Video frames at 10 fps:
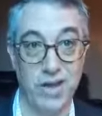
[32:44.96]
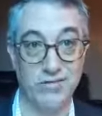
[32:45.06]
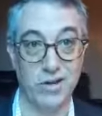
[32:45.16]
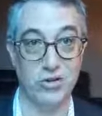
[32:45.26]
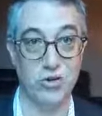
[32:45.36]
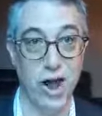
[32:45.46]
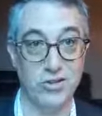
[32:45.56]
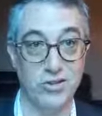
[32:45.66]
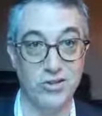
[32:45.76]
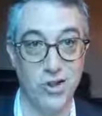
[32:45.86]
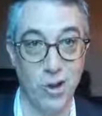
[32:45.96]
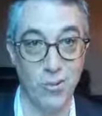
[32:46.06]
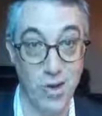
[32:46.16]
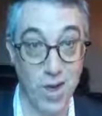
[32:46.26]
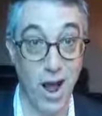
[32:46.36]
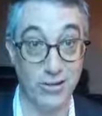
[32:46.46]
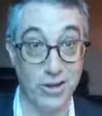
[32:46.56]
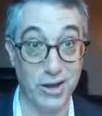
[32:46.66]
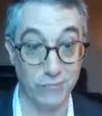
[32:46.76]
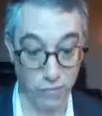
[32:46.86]
is an attraction so i
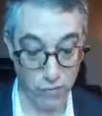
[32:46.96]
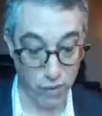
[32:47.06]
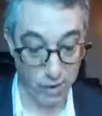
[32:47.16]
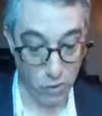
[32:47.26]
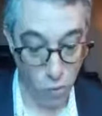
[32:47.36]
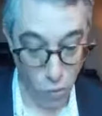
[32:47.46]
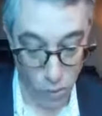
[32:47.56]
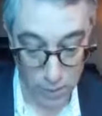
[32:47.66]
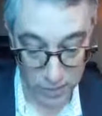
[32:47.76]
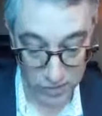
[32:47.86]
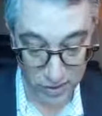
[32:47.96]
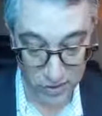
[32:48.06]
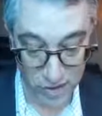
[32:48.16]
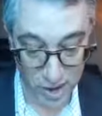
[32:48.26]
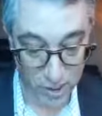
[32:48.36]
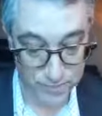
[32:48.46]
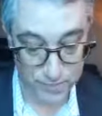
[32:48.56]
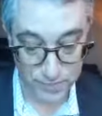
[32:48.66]
think you have a very cool business there